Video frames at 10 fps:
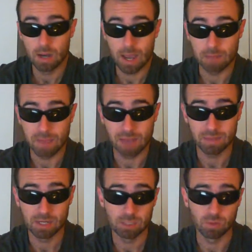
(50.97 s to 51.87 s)
And Mad
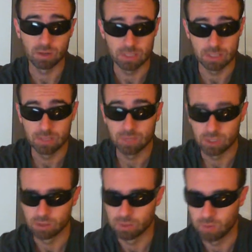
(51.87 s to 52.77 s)
Men is one of these TV
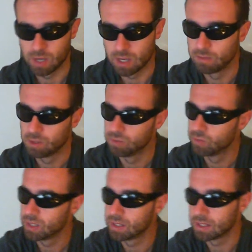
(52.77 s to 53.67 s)
shows where you
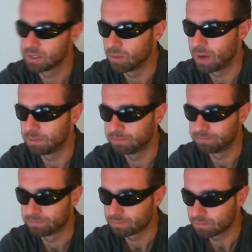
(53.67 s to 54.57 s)
really need to
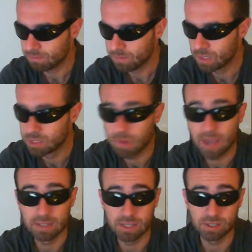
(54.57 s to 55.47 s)

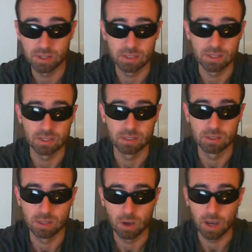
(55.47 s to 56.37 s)
pay attention to these
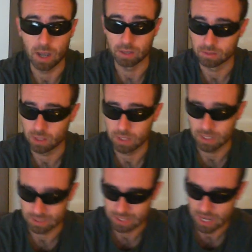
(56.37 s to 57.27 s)
things. So I can totally
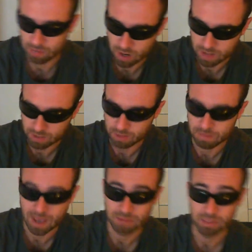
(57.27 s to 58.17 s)
understand why
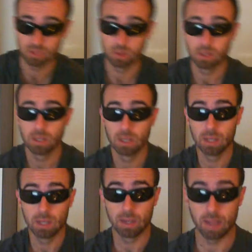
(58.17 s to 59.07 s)
Mad Men is not
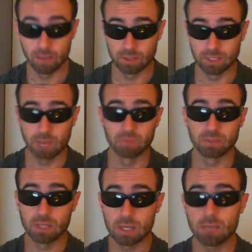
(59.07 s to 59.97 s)
everyone's cup of
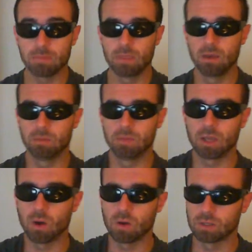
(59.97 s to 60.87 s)
tea,
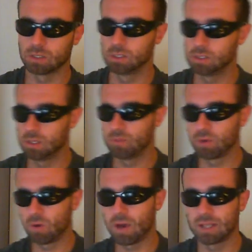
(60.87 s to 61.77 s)
because it
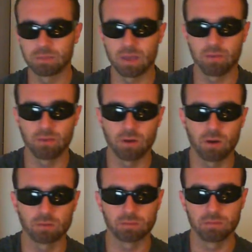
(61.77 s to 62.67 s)
requires some effort
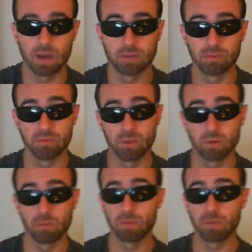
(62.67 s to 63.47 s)
on part of the viewer.